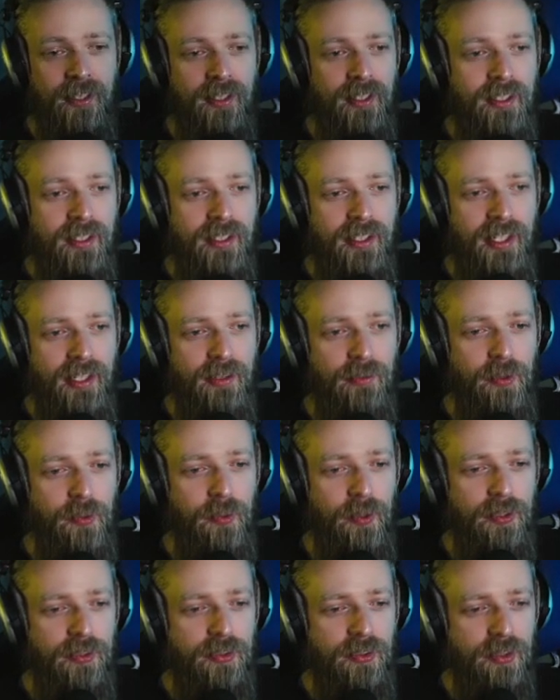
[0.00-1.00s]
Yeah, we
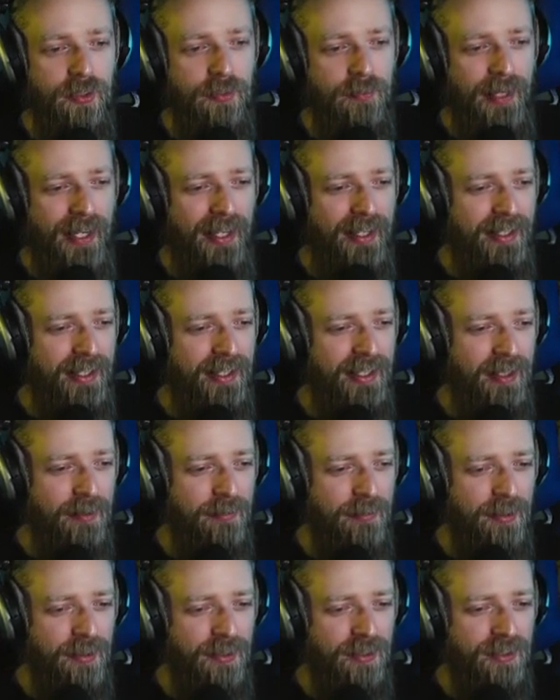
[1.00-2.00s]
won't do the bad
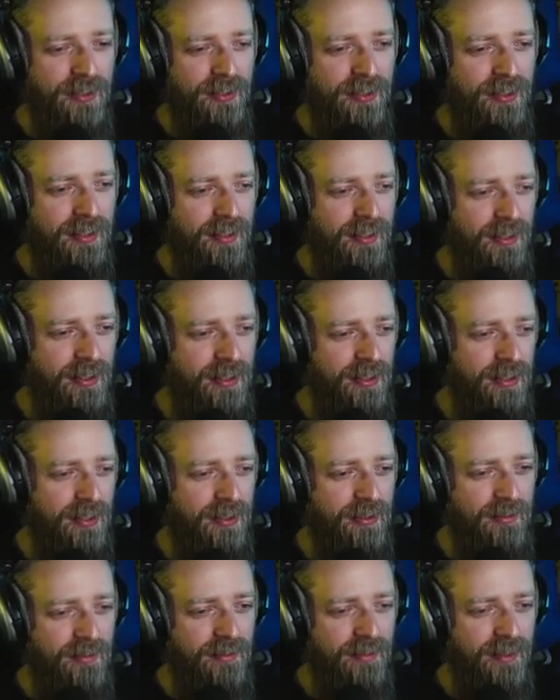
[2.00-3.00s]
ending boss
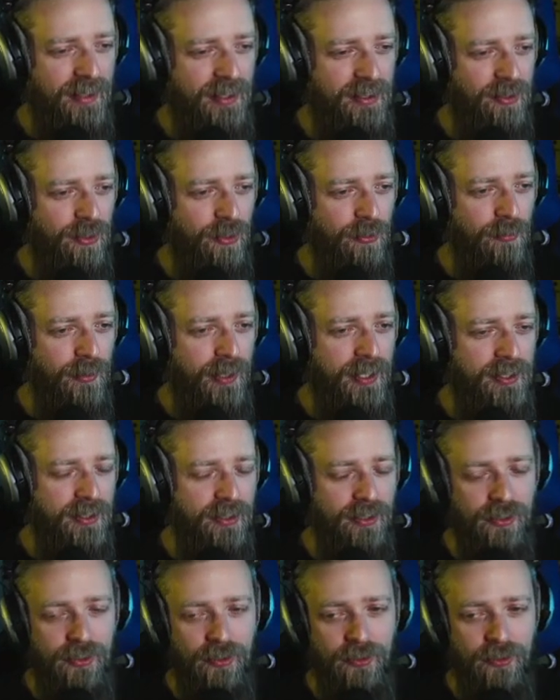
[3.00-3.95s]
because there's no reason to do